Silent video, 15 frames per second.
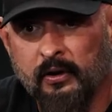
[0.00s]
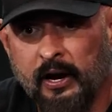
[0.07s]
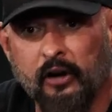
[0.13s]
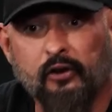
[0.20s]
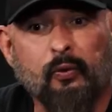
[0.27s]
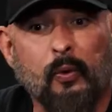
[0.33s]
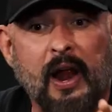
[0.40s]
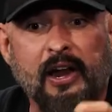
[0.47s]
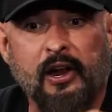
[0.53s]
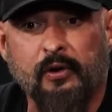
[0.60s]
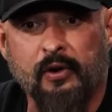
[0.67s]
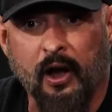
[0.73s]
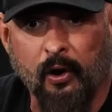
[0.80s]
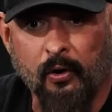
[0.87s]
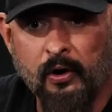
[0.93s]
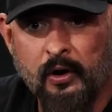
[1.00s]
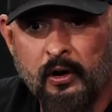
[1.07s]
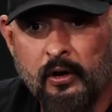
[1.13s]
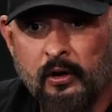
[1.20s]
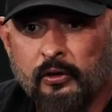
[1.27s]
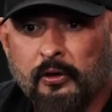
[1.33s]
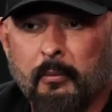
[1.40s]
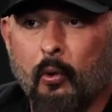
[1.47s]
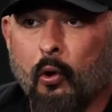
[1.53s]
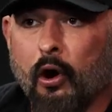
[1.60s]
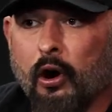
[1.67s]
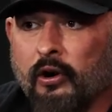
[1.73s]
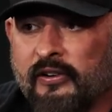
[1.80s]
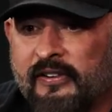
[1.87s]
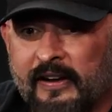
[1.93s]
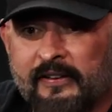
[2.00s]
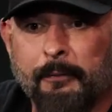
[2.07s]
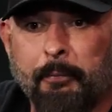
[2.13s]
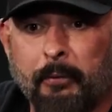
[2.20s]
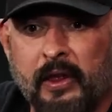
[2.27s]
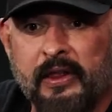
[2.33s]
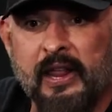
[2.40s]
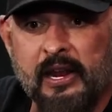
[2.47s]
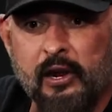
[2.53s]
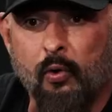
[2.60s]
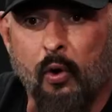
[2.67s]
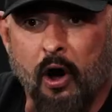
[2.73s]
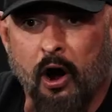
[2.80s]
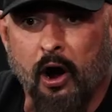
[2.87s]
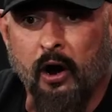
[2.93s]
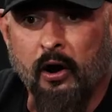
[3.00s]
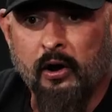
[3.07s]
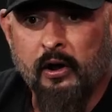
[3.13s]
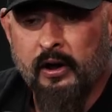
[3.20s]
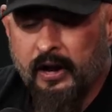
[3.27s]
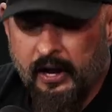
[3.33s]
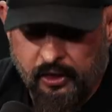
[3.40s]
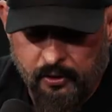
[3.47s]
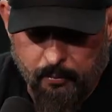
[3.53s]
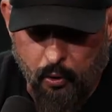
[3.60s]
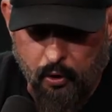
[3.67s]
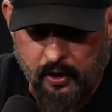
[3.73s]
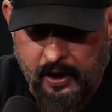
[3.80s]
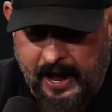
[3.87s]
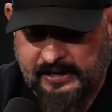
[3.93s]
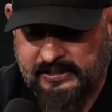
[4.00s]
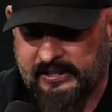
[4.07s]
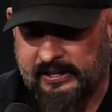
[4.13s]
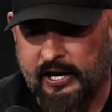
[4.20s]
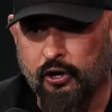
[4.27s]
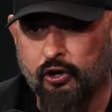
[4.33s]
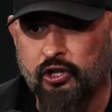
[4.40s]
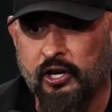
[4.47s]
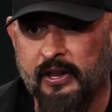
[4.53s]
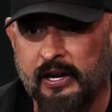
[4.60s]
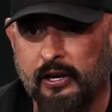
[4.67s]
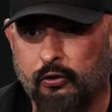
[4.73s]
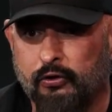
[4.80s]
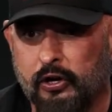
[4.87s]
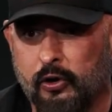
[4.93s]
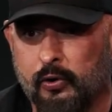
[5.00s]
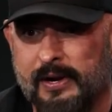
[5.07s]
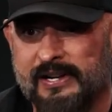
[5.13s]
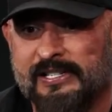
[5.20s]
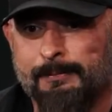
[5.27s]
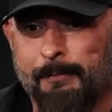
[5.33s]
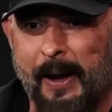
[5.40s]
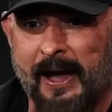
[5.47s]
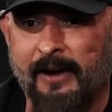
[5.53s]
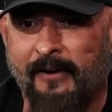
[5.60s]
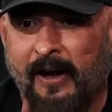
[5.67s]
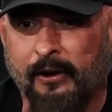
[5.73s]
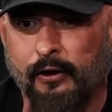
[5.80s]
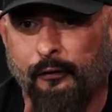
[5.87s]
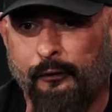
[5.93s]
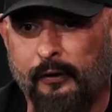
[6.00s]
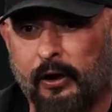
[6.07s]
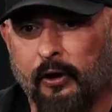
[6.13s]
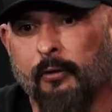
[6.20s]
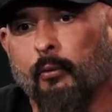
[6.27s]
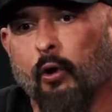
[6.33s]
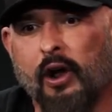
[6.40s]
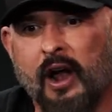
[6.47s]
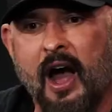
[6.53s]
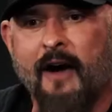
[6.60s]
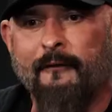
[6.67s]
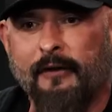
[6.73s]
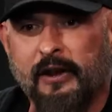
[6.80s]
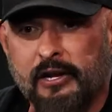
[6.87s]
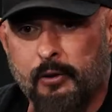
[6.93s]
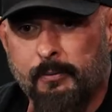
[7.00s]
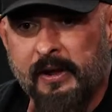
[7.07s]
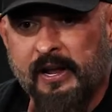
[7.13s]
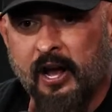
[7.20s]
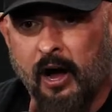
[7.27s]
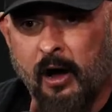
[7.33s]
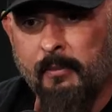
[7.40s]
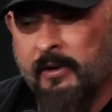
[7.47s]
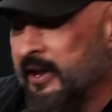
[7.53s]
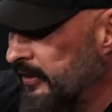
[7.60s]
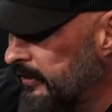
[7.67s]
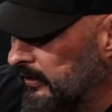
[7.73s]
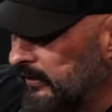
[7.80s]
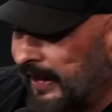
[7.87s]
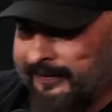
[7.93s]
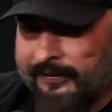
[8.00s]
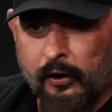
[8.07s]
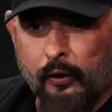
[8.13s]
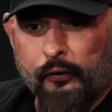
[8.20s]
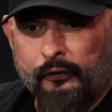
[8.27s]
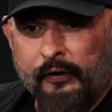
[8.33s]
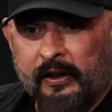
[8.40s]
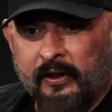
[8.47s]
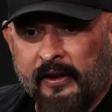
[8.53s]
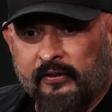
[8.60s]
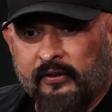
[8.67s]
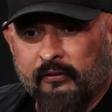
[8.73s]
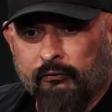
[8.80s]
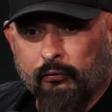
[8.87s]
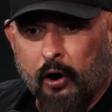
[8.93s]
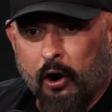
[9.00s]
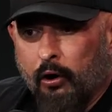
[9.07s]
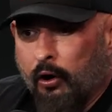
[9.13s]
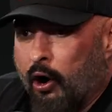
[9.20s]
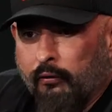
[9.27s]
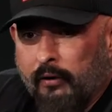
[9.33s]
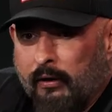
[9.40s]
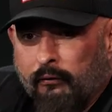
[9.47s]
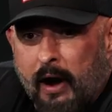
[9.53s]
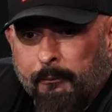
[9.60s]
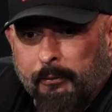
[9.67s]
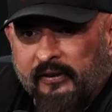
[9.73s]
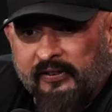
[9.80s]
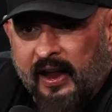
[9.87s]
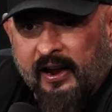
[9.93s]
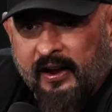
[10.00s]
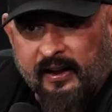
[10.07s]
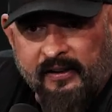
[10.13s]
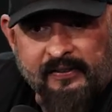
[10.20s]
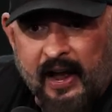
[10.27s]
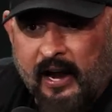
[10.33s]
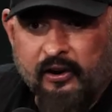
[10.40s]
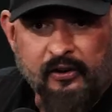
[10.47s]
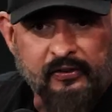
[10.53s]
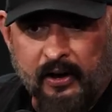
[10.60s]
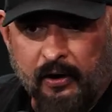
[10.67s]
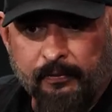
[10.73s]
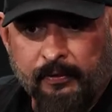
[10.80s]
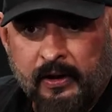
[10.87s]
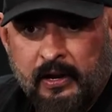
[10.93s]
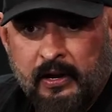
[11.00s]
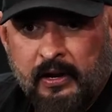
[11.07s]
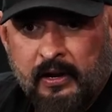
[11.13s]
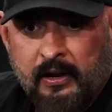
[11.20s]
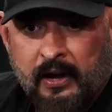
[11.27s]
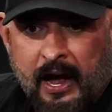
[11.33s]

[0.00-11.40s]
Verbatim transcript: Here's what I do know the more disciplined that you are and the more execution that you do, in spite of how you feel, the more confident you become, the less those feelings are, are re represented inside yourself. Yeah.